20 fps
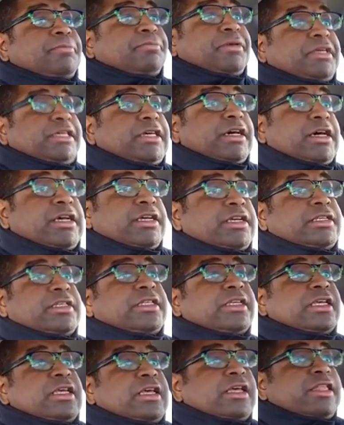
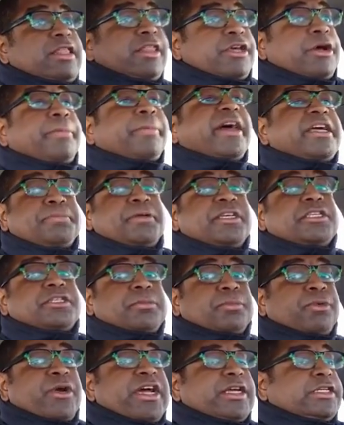because there might be
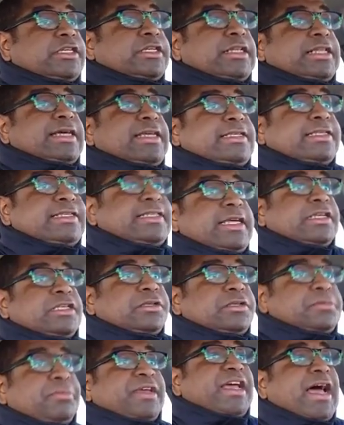some rationalized
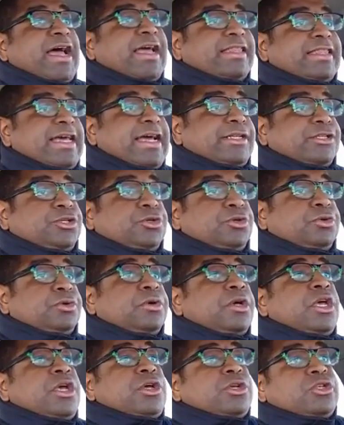sadism behind that
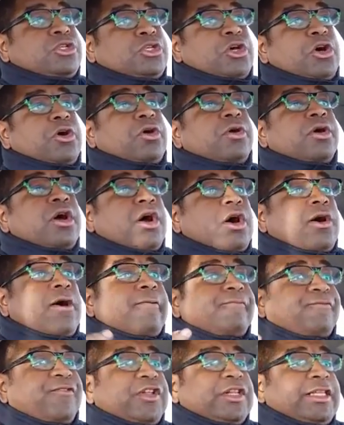too. So
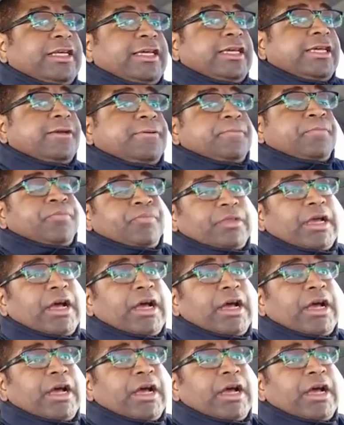hopefully